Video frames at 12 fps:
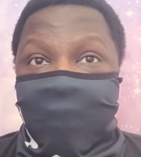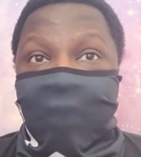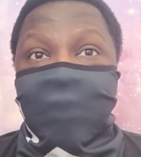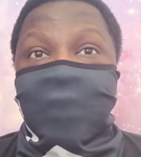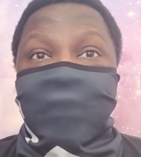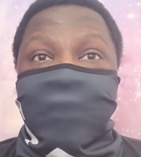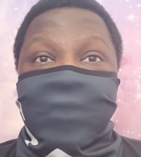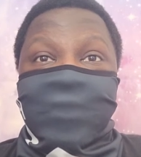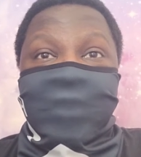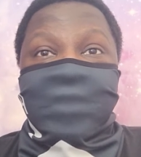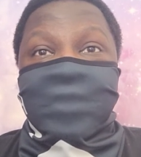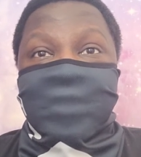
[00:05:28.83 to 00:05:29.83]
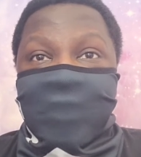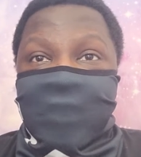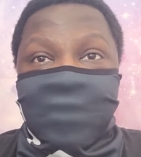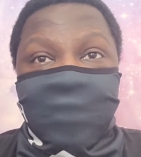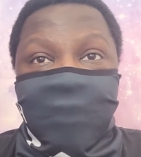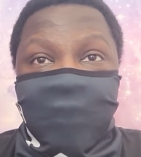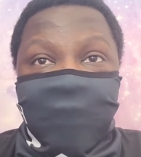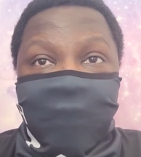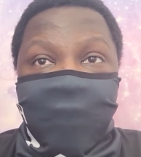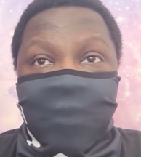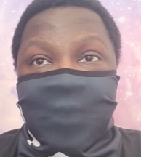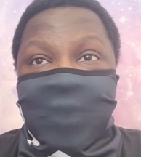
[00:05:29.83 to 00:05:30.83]
only for Jason to instantly
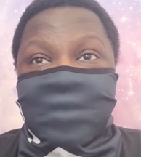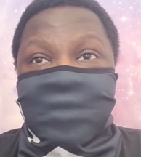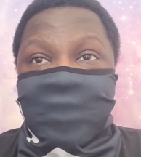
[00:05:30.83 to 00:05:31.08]
form back